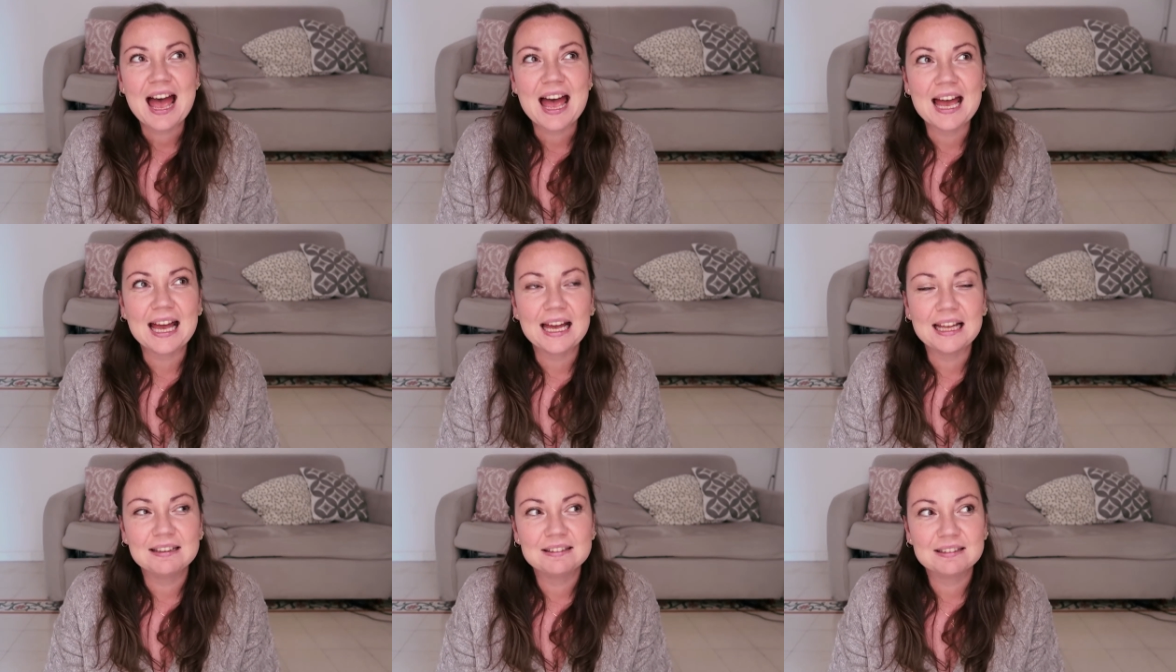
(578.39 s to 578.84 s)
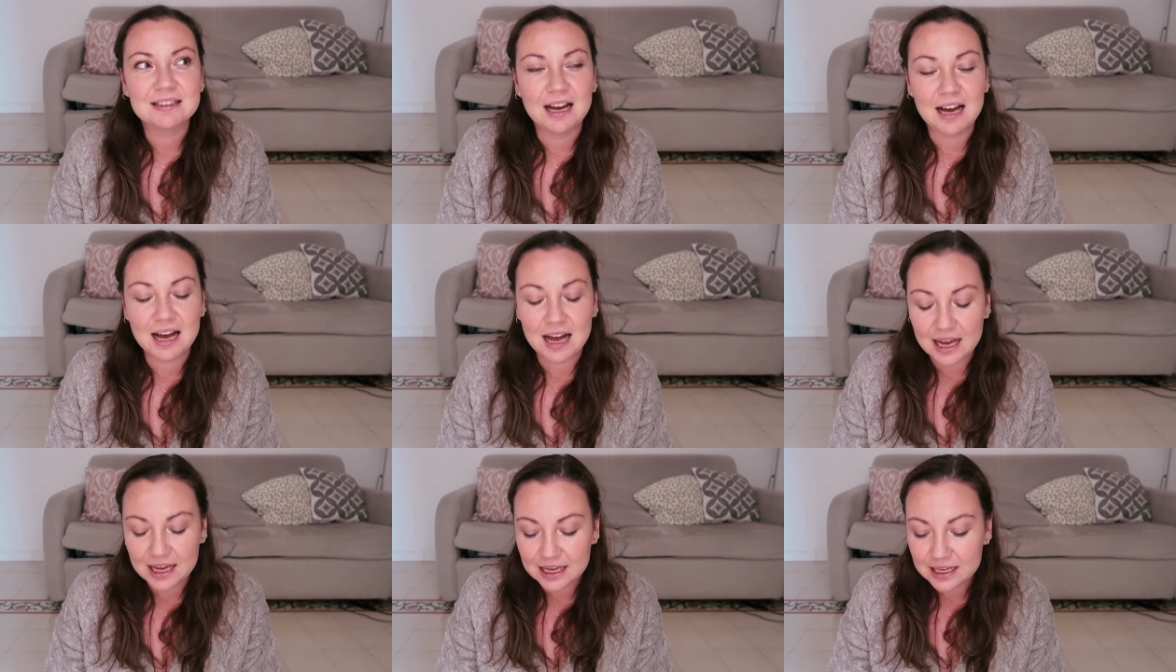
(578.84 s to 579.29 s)
And
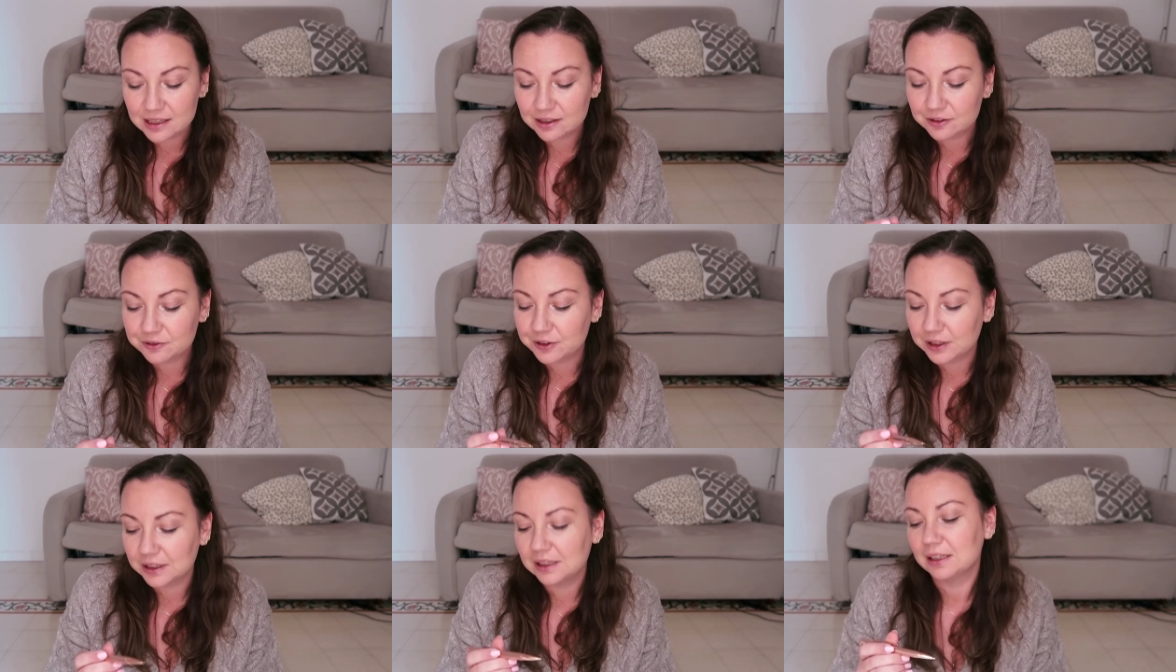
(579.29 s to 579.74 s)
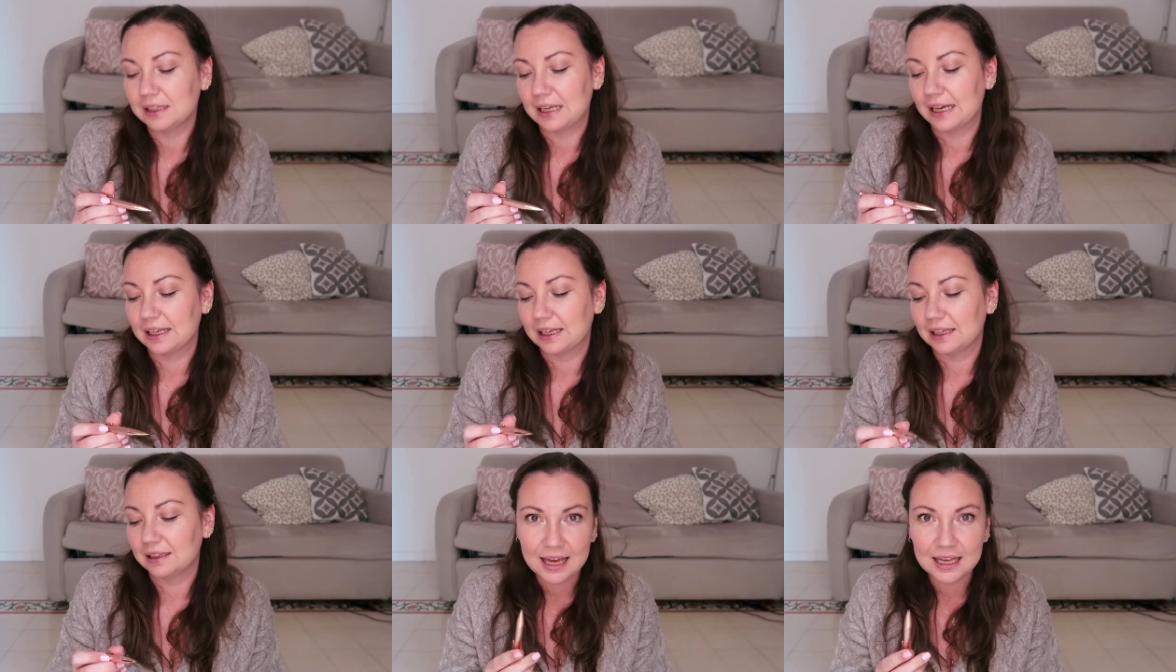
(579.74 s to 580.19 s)
I really
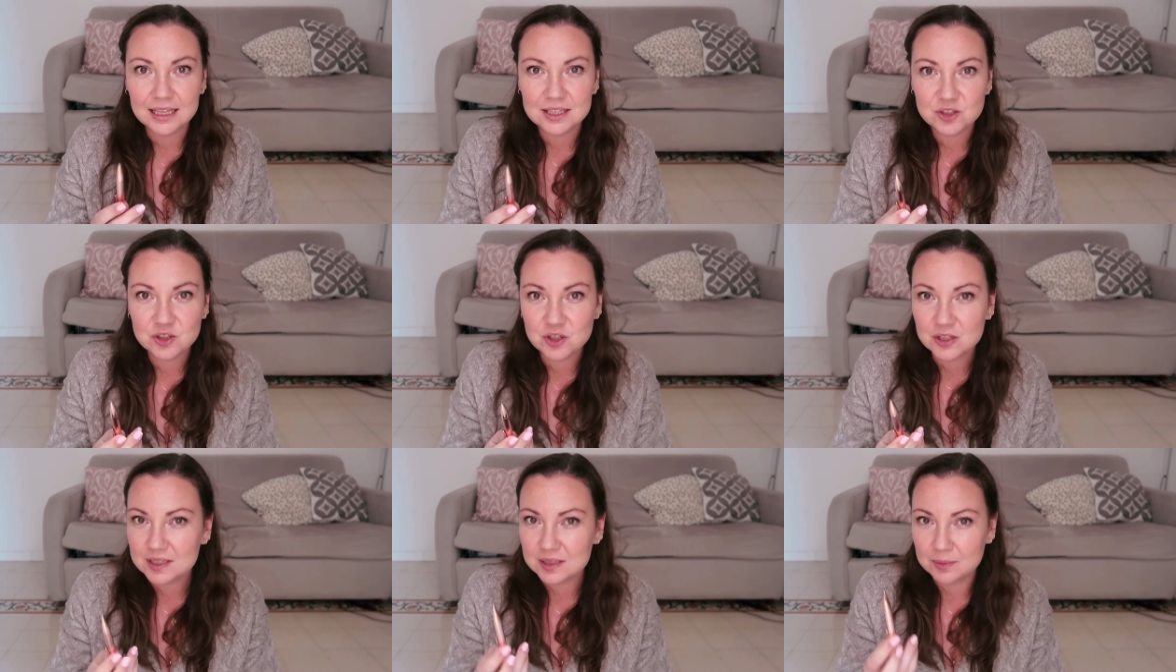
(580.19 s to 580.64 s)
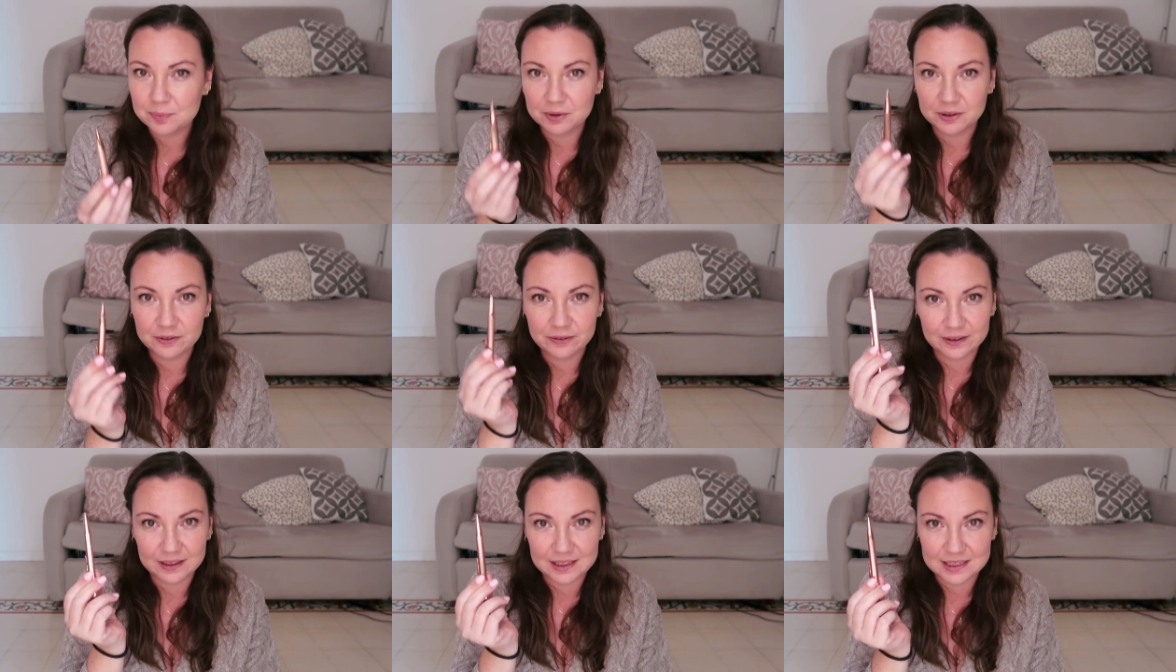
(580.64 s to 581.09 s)
like it. It's just the
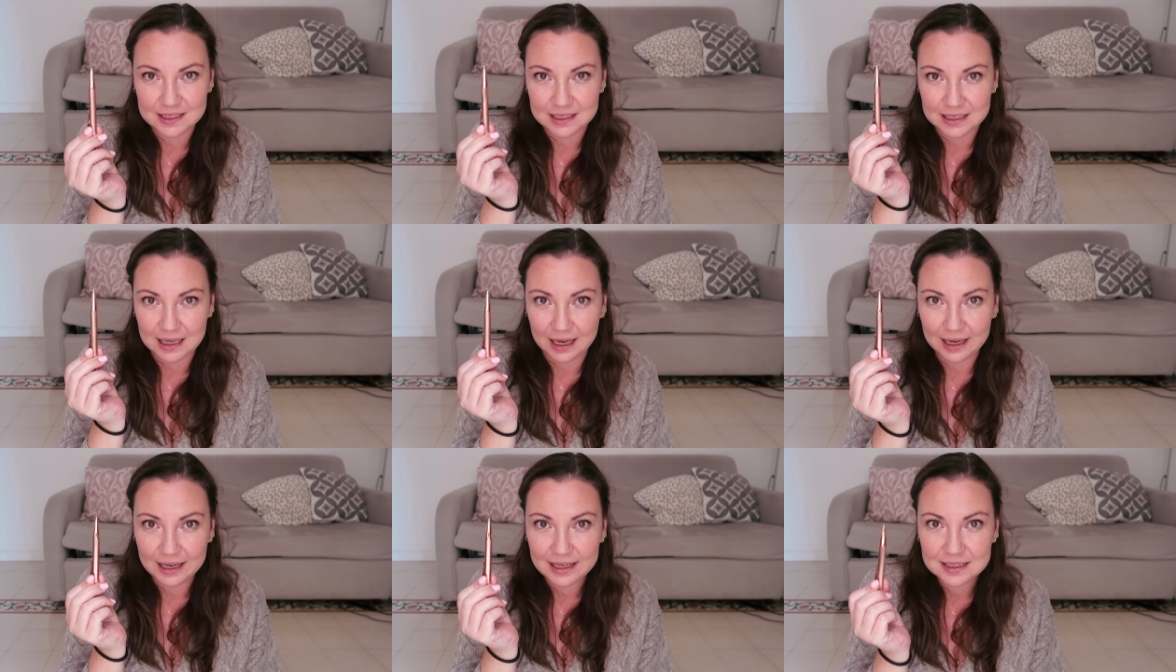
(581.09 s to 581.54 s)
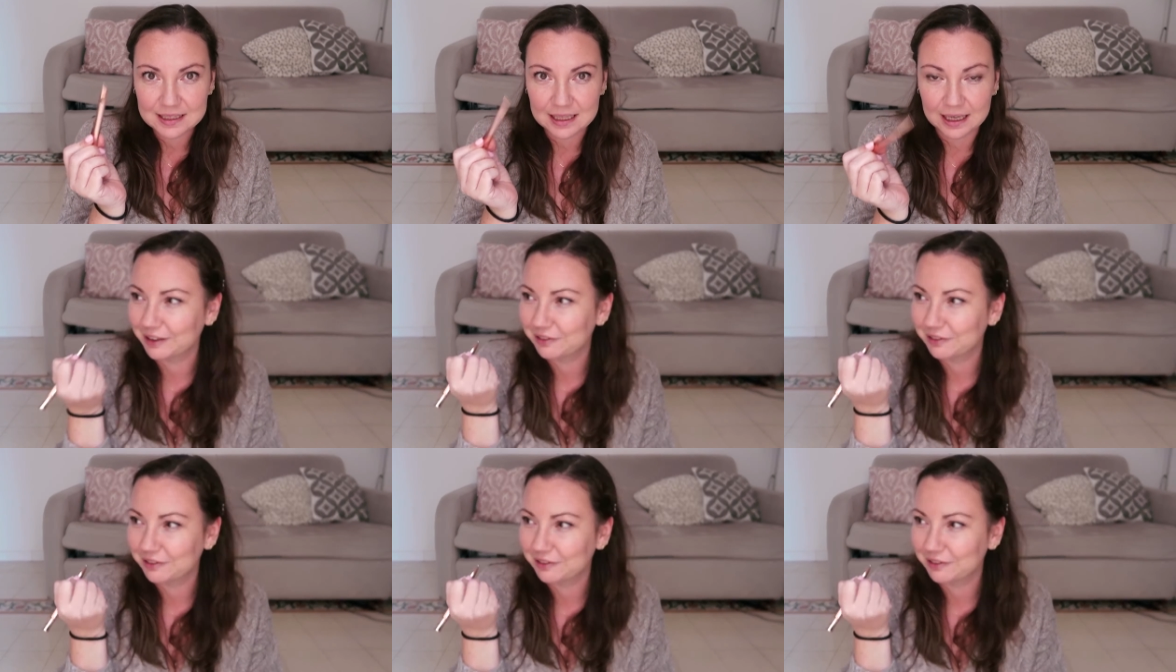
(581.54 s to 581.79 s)
perfect size.